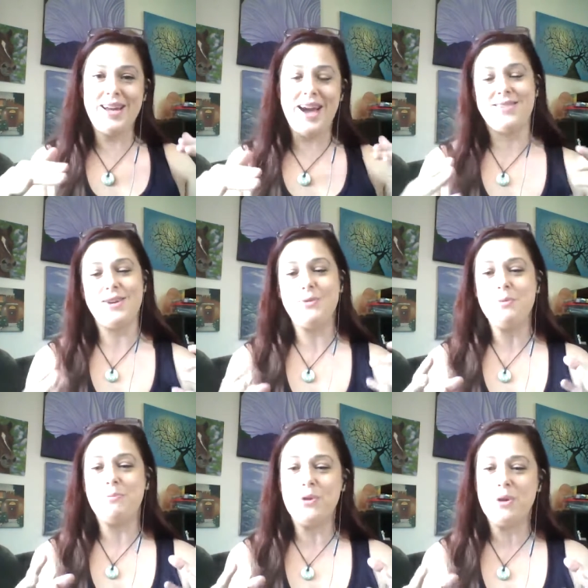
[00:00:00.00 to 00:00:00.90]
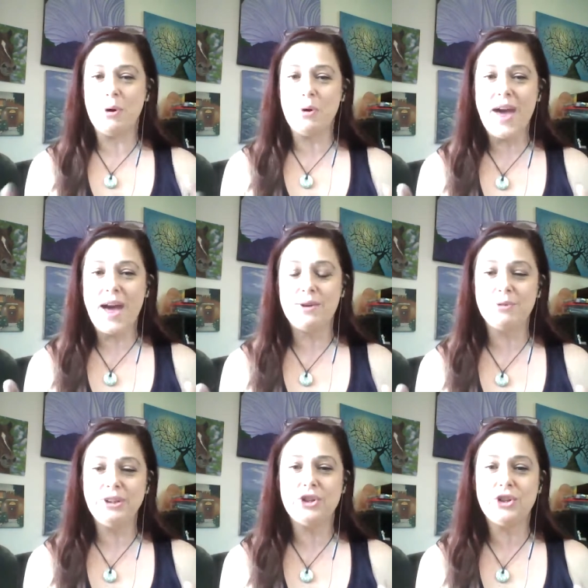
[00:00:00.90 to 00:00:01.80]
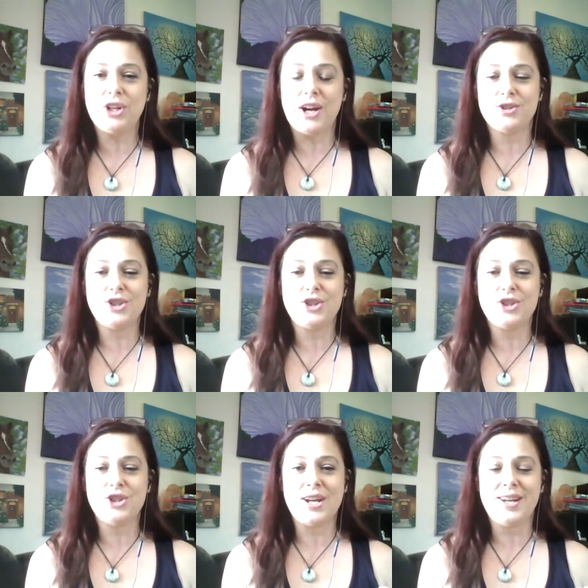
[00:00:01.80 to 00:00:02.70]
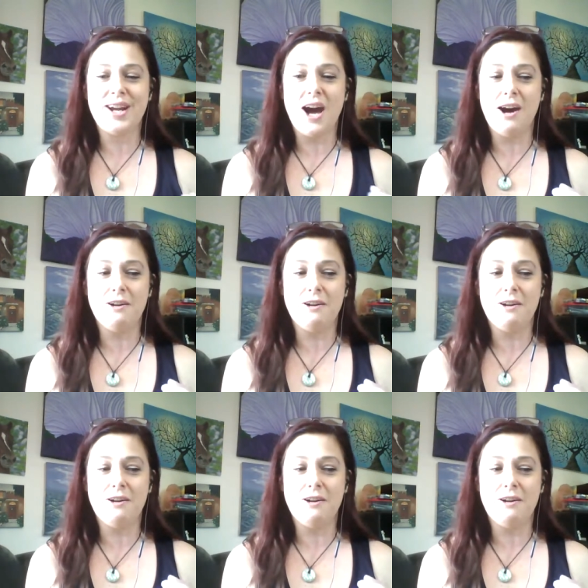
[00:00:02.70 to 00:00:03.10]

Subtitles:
I think we both had a really good understanding